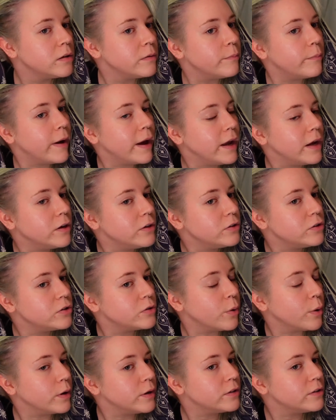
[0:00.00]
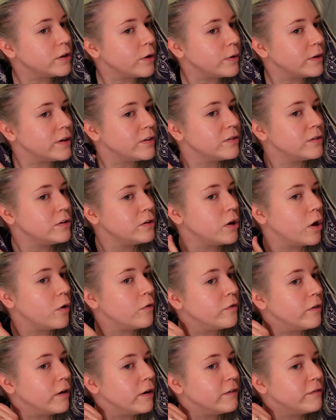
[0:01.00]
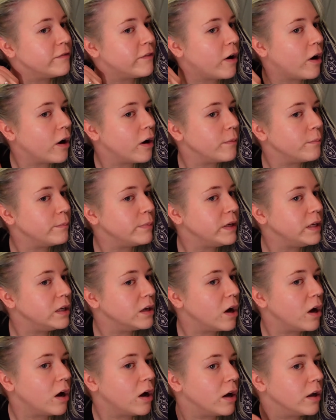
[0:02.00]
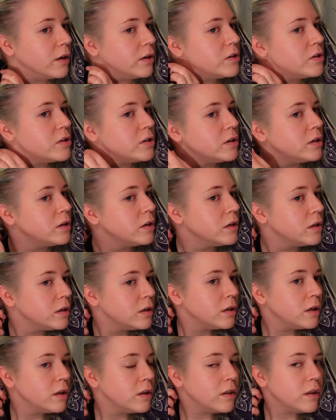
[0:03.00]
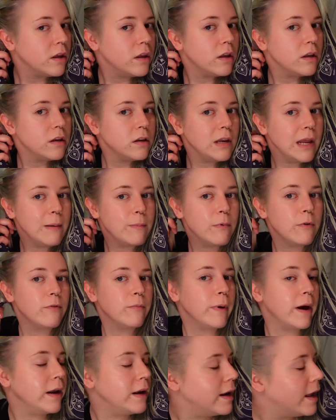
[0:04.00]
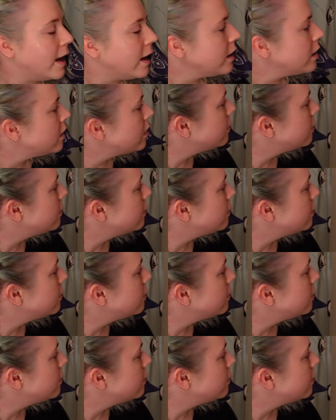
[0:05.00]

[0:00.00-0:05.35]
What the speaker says: My hair's short, so it doesn't go very far beyond the nape of my neck,